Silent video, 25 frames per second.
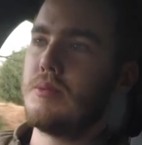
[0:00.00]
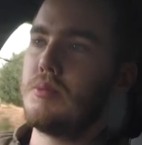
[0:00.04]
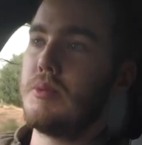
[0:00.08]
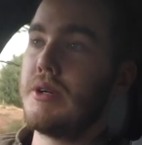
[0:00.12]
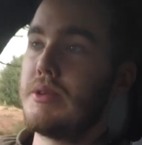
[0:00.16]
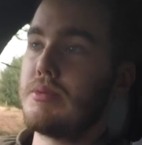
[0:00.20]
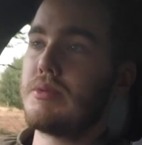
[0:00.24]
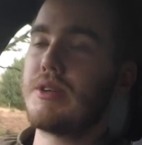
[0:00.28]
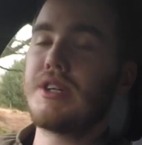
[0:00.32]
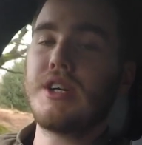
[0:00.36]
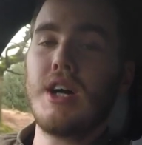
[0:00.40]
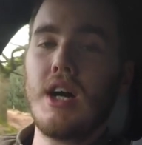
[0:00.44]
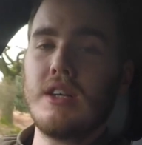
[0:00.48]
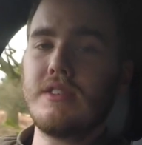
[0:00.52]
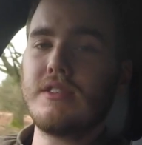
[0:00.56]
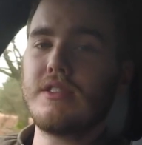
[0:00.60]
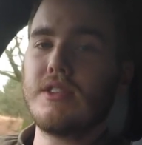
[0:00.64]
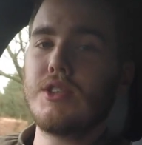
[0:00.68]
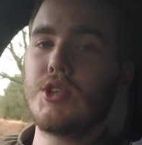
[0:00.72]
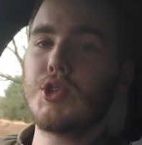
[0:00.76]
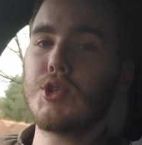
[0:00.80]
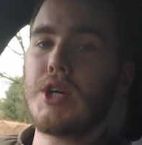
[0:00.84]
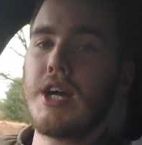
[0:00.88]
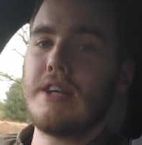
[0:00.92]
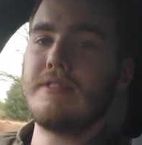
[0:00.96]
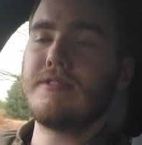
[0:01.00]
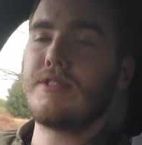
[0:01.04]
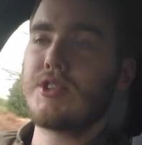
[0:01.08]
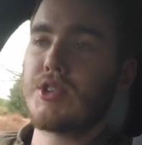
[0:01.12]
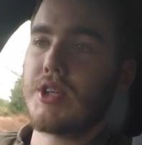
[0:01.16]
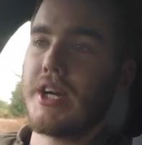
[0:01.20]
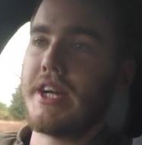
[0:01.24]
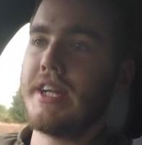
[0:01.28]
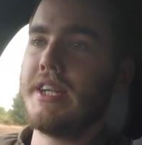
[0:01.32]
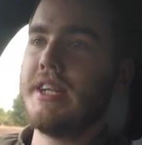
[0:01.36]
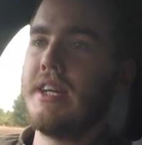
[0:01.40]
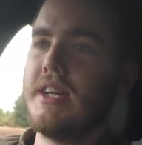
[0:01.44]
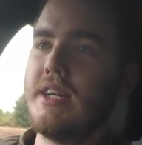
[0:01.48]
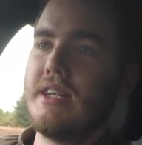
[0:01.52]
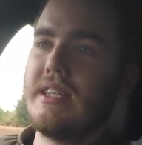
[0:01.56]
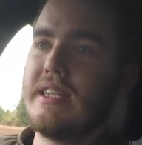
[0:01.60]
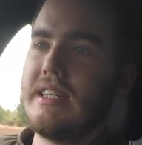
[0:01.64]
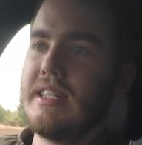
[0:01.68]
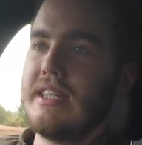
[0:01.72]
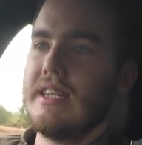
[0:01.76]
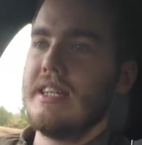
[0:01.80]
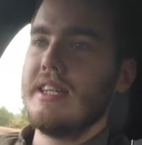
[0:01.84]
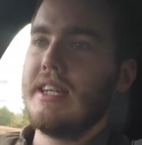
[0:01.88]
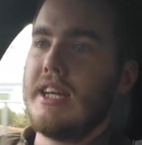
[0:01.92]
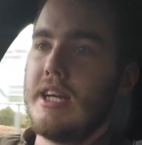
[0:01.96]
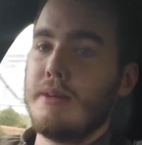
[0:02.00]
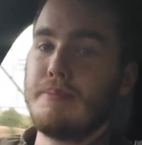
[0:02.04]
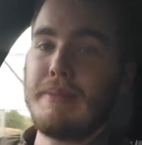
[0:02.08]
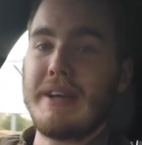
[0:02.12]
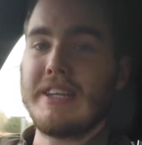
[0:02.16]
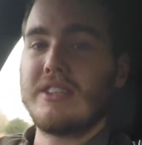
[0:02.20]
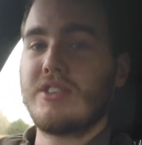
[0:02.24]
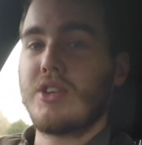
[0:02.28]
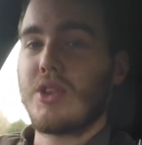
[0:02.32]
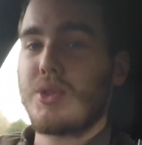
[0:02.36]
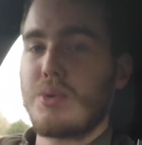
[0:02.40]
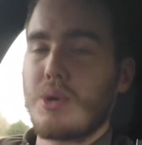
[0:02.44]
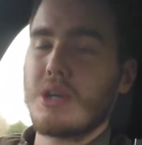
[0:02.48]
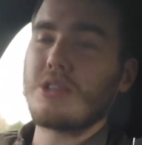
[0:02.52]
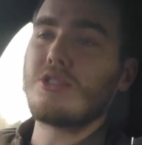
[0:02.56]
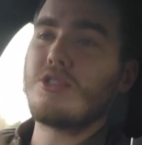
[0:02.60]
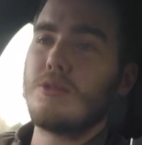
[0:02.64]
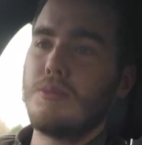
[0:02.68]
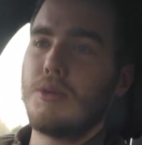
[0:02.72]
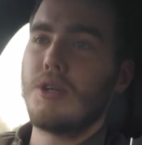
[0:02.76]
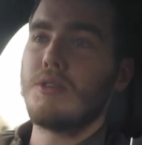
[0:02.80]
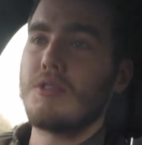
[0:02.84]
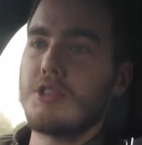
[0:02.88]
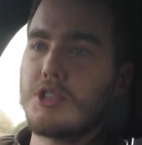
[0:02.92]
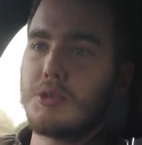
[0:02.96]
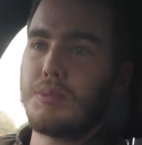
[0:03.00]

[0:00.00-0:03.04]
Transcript: With regards to the drivetrain, it makes the throttle more